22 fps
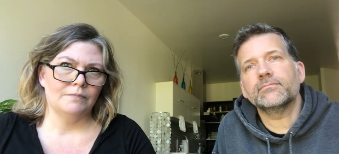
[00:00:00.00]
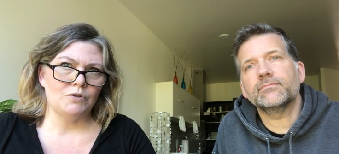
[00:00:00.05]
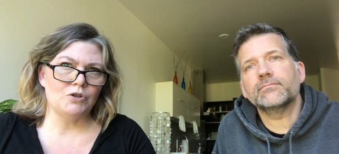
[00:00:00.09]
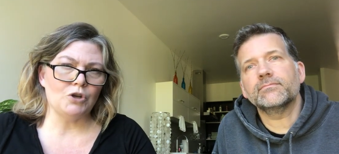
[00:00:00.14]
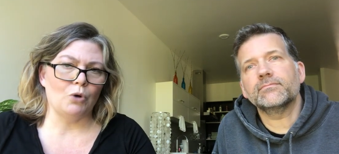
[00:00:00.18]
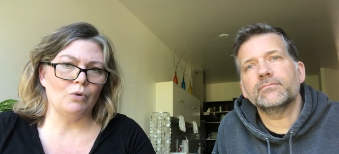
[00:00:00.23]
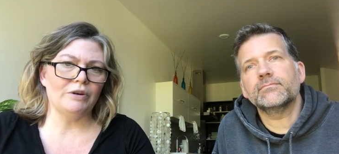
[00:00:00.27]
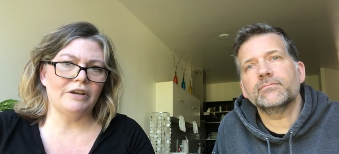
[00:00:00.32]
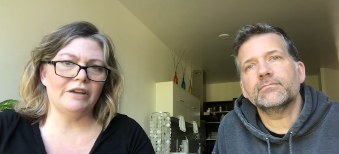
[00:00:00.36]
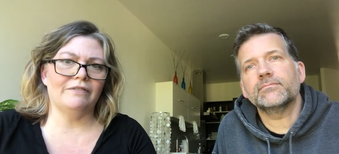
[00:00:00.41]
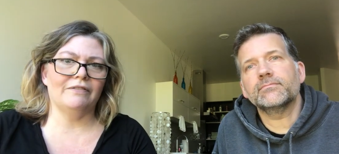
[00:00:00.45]

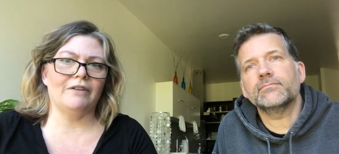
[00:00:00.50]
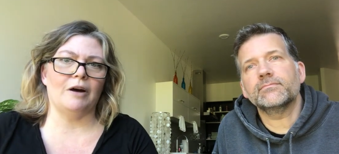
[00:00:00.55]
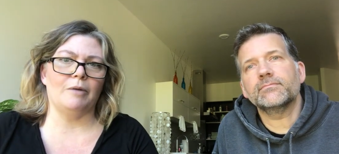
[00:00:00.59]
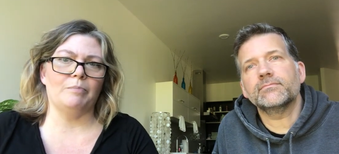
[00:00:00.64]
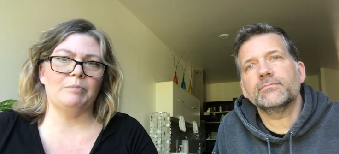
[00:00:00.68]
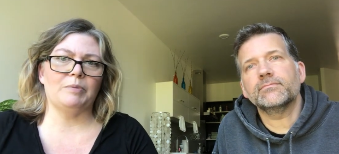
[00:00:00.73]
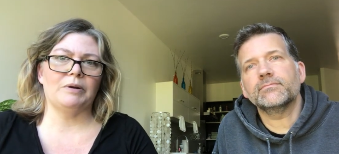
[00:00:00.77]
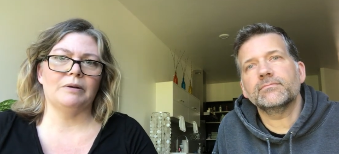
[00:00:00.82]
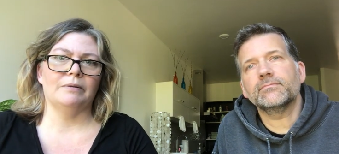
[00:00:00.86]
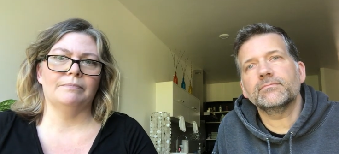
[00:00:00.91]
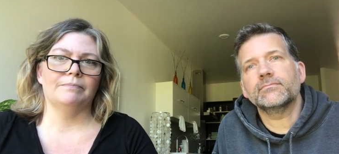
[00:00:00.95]
Speaker 1: don't give
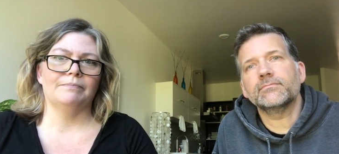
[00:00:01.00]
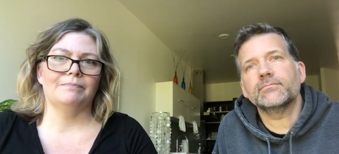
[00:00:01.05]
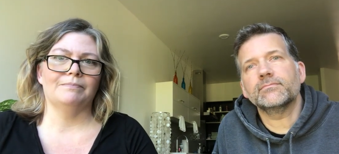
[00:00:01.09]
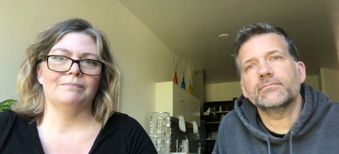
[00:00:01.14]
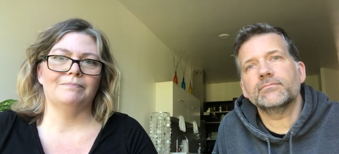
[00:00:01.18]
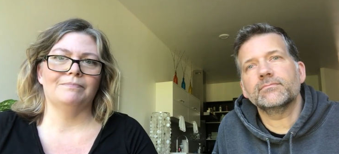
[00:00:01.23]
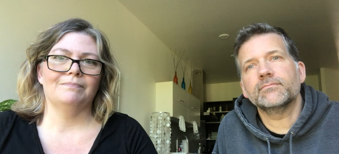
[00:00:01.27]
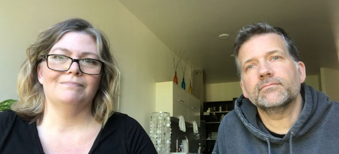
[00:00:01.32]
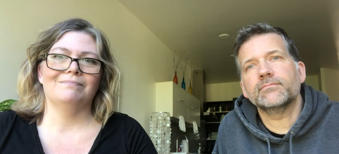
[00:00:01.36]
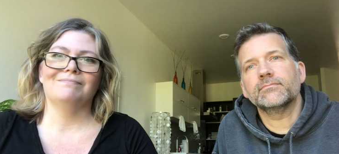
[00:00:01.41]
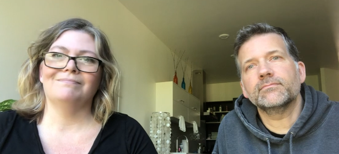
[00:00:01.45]
up.
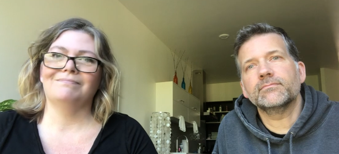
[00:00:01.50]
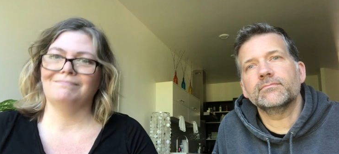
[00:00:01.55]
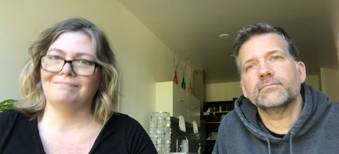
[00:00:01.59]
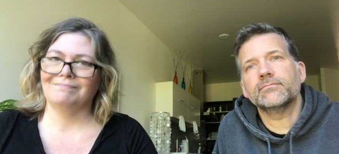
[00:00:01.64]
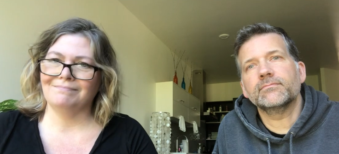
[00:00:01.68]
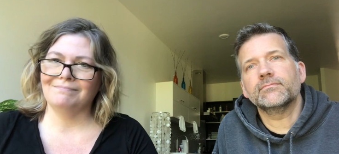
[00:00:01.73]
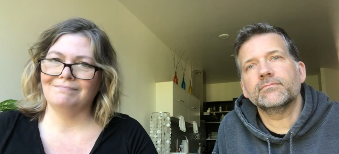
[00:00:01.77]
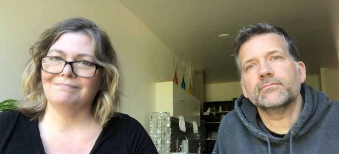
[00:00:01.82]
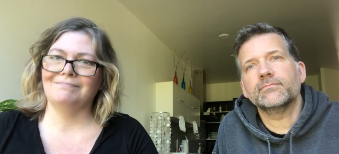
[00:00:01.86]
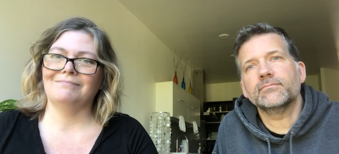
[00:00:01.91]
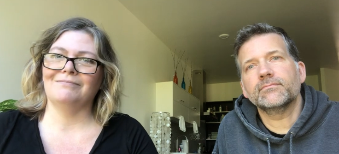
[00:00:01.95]

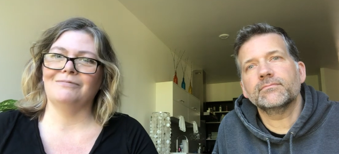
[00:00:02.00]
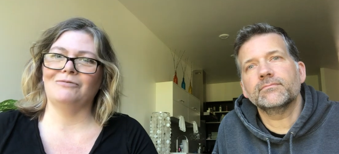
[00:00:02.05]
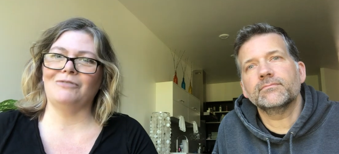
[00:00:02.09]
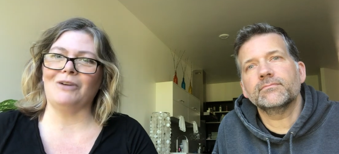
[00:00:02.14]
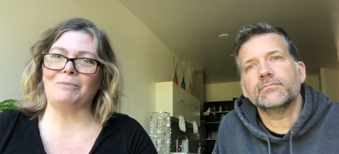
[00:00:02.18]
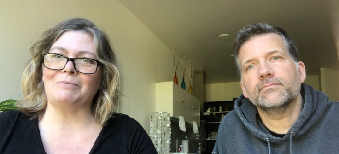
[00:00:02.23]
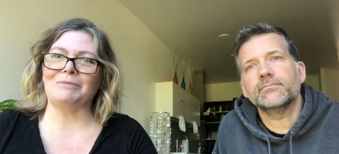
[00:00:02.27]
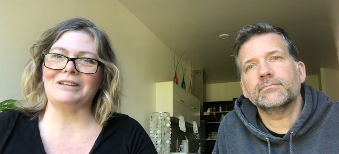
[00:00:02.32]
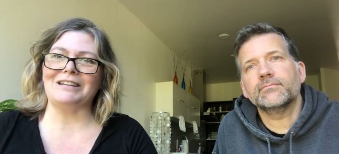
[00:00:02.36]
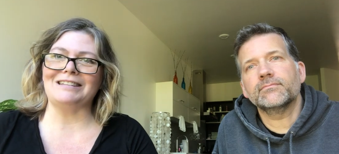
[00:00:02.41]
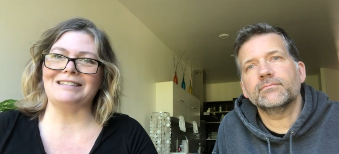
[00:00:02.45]

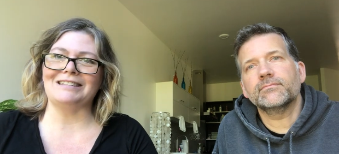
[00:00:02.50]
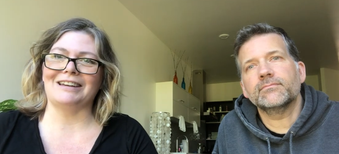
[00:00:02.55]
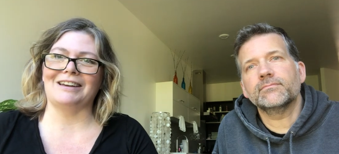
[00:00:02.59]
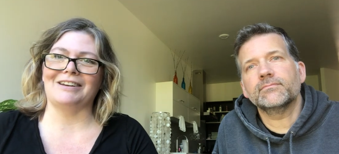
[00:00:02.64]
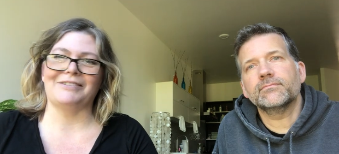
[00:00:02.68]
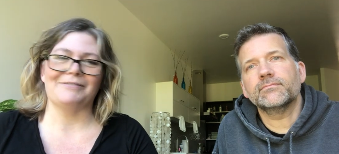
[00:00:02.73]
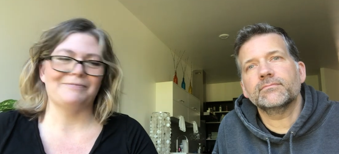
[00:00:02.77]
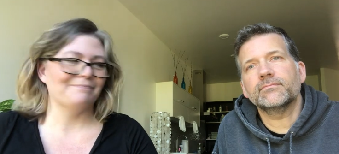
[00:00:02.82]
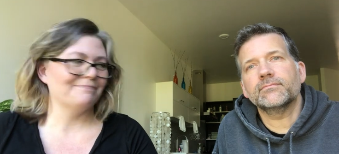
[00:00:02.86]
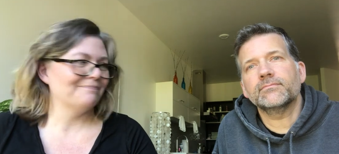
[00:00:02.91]
From Lisa.